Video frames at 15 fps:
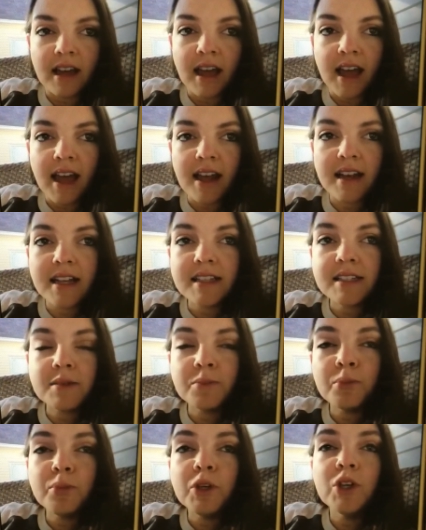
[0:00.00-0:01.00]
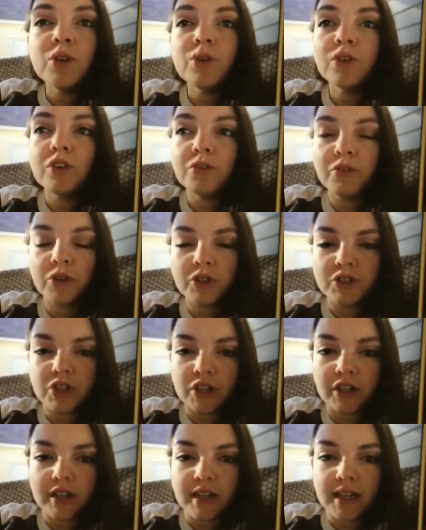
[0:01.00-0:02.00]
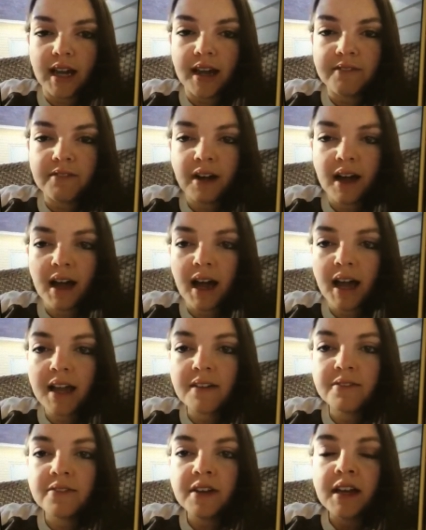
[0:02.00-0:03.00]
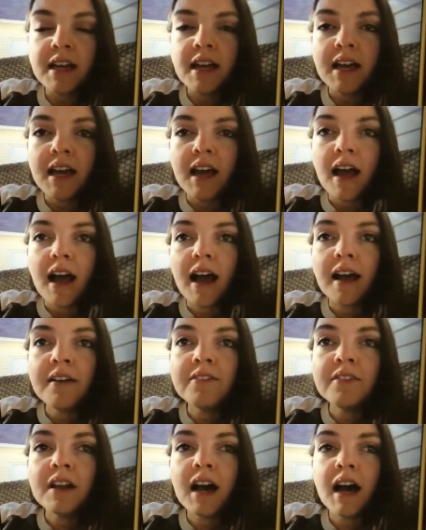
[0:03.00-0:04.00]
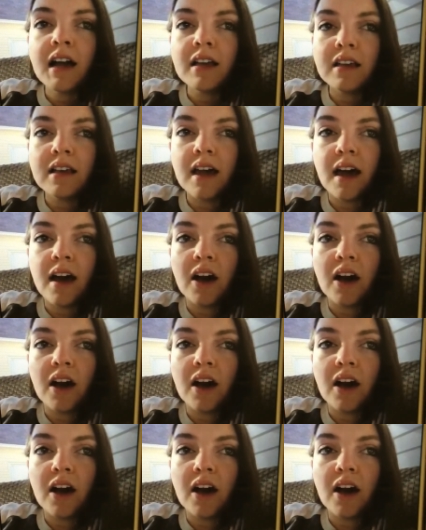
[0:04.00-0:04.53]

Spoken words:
And it's a beautiful journey. I've not yet